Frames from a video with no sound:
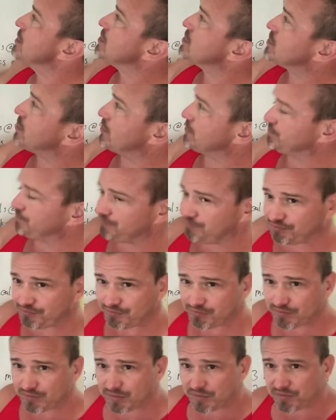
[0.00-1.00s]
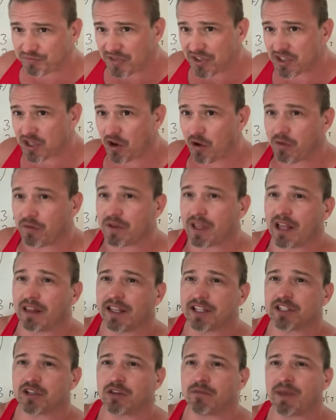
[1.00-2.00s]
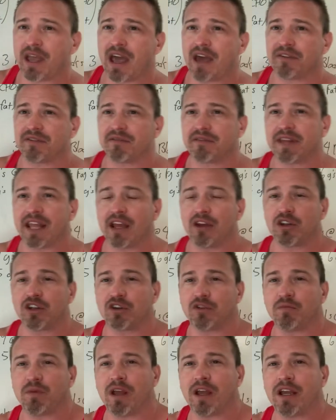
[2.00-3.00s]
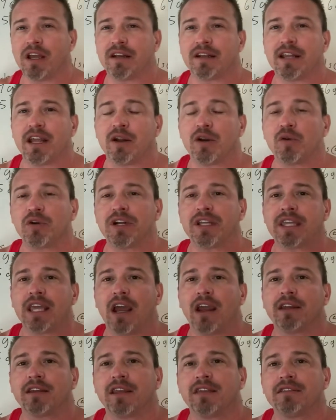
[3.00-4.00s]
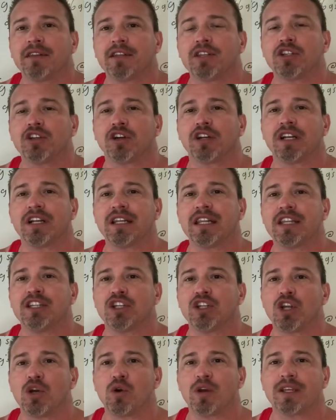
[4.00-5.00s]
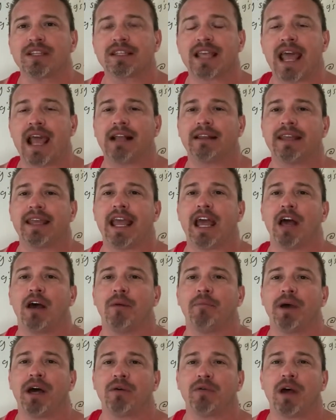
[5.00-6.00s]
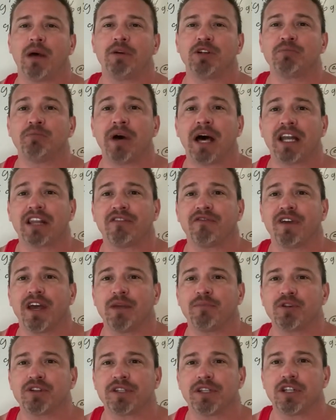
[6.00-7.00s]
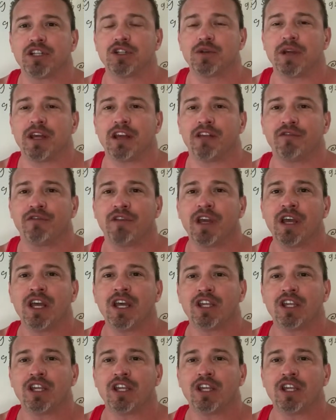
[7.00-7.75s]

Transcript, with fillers: So so uh, let's do the math. Now, you, uh, now, in order to calculate this, you're going to need to know exactly how about how much body fat percentage you have.